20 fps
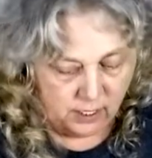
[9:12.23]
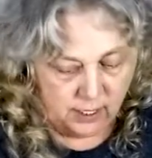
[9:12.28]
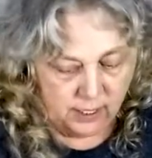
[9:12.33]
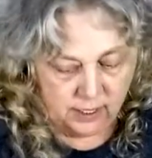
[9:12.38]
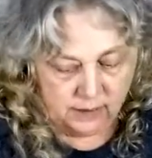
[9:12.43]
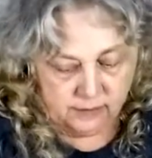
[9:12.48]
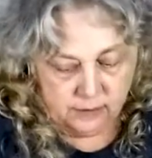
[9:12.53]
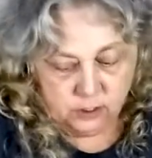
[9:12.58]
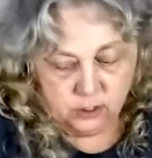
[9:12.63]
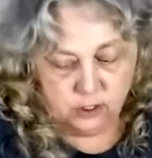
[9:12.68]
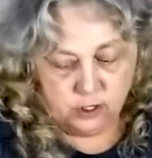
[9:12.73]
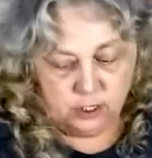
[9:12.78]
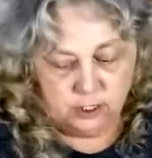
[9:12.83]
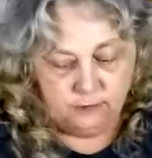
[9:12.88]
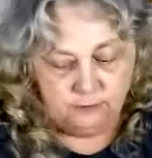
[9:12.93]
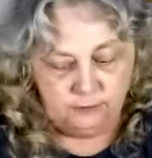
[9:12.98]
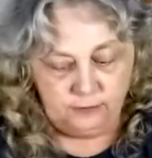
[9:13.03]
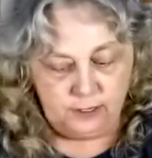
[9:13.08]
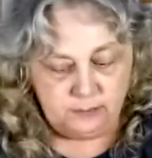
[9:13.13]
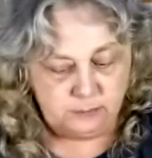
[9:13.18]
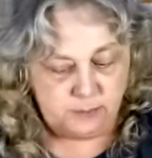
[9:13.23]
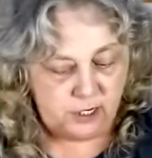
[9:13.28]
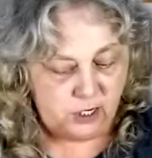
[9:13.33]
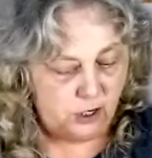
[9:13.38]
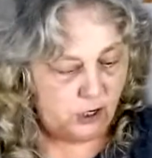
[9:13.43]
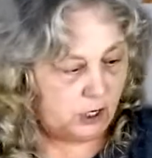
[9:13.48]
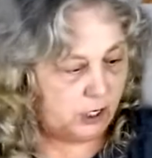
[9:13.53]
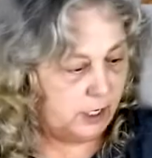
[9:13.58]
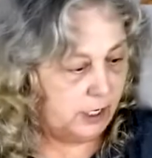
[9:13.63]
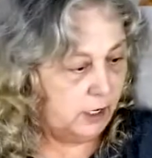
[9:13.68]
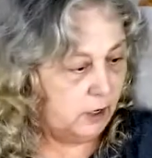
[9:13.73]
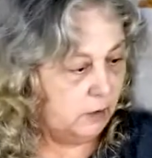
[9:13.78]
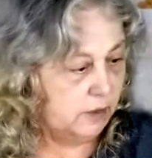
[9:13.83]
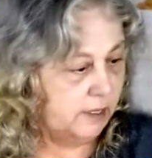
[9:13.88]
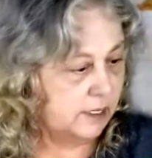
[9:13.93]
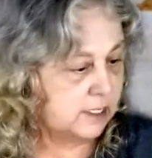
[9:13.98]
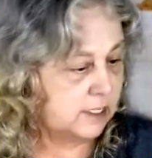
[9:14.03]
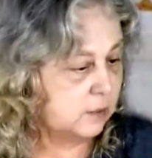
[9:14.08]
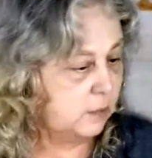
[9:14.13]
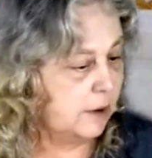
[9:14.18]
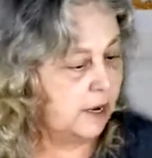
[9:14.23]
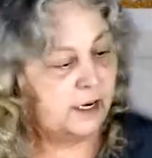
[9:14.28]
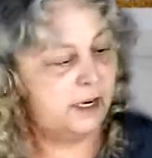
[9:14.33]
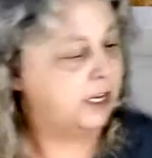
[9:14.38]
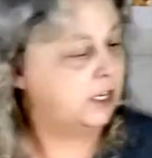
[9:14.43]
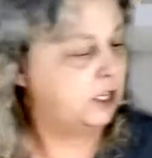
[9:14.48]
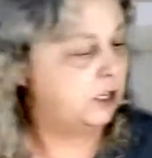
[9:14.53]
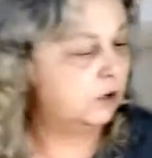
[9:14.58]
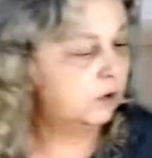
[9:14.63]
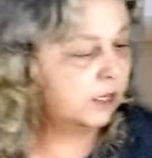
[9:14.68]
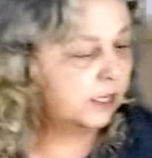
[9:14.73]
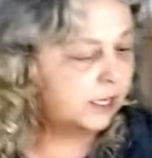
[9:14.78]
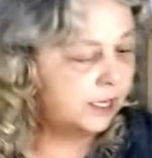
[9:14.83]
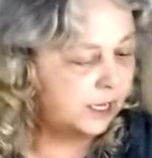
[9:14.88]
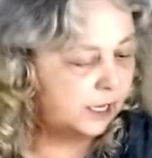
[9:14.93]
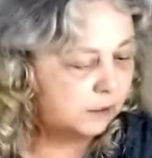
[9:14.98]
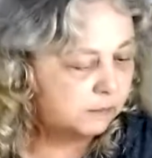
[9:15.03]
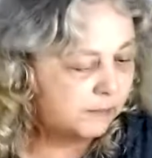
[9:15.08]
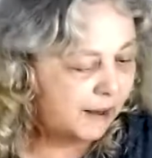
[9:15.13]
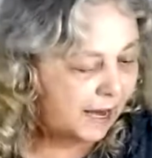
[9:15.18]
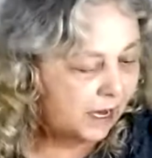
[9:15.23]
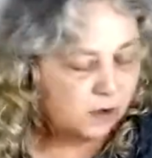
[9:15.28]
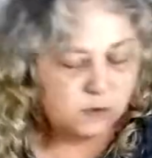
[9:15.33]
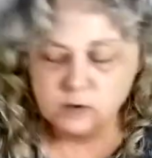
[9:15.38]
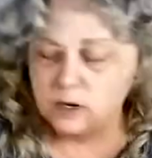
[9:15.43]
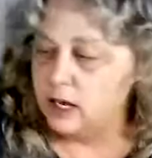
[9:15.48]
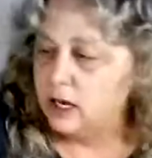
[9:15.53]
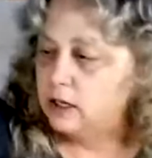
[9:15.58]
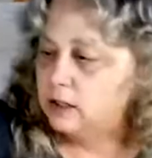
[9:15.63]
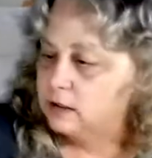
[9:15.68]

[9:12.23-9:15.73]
And then you're going to flip it and you're going to go this way. Now you can get about